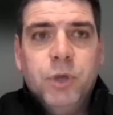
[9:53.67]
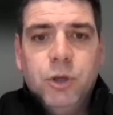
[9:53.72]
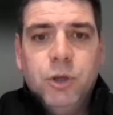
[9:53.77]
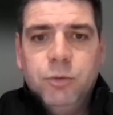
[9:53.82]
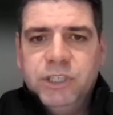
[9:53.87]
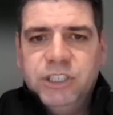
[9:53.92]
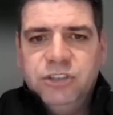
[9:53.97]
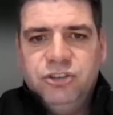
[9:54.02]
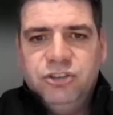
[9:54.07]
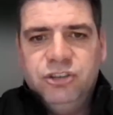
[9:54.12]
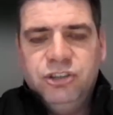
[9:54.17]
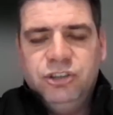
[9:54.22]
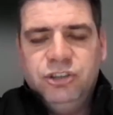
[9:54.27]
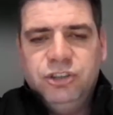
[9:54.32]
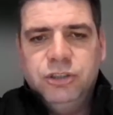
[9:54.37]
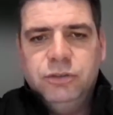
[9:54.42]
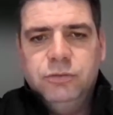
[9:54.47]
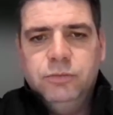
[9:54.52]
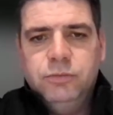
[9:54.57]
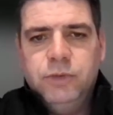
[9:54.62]
Birdwood
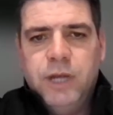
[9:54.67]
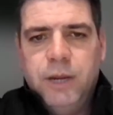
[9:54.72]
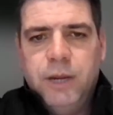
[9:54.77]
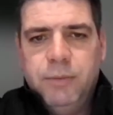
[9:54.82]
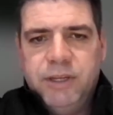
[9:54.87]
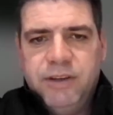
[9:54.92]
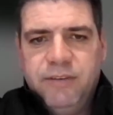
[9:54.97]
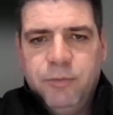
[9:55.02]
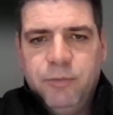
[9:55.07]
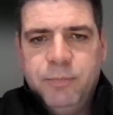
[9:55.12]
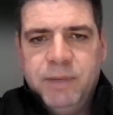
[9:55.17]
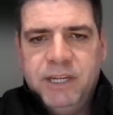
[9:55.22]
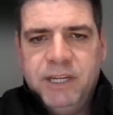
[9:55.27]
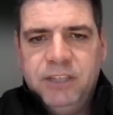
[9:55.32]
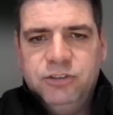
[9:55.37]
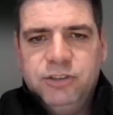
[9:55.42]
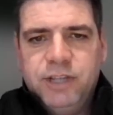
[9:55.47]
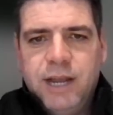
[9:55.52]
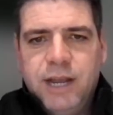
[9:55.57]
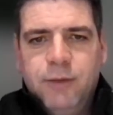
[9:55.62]
Institute, where we have a
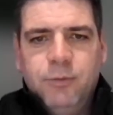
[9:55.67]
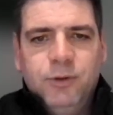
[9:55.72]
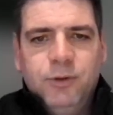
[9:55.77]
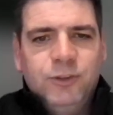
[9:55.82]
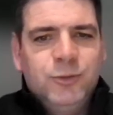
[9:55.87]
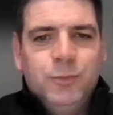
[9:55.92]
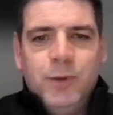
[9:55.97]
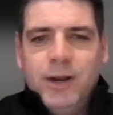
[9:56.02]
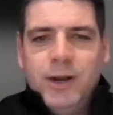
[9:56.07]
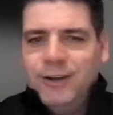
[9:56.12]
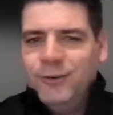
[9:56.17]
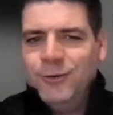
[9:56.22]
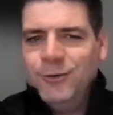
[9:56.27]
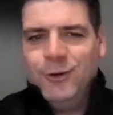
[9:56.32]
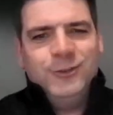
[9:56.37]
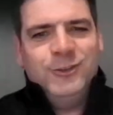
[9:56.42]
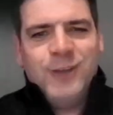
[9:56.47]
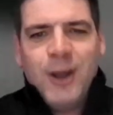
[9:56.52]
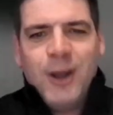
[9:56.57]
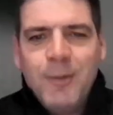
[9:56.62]
pitch there, we're spread
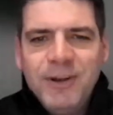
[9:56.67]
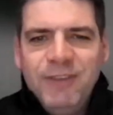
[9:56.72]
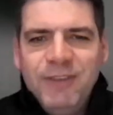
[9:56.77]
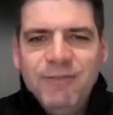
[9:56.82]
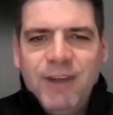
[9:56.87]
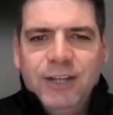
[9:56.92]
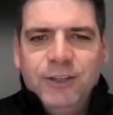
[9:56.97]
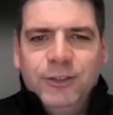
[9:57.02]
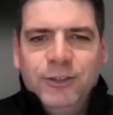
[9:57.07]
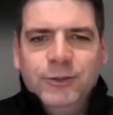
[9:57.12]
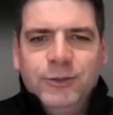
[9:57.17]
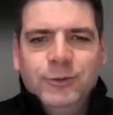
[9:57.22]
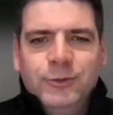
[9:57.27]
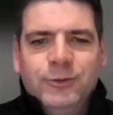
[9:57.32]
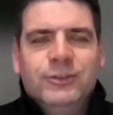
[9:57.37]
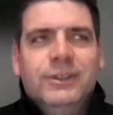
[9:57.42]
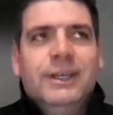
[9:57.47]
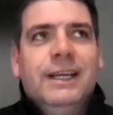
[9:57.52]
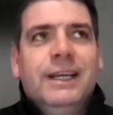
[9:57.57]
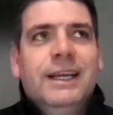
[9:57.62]
across so many
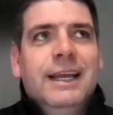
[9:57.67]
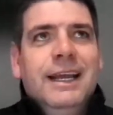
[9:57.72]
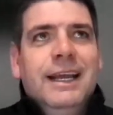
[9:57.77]
venues,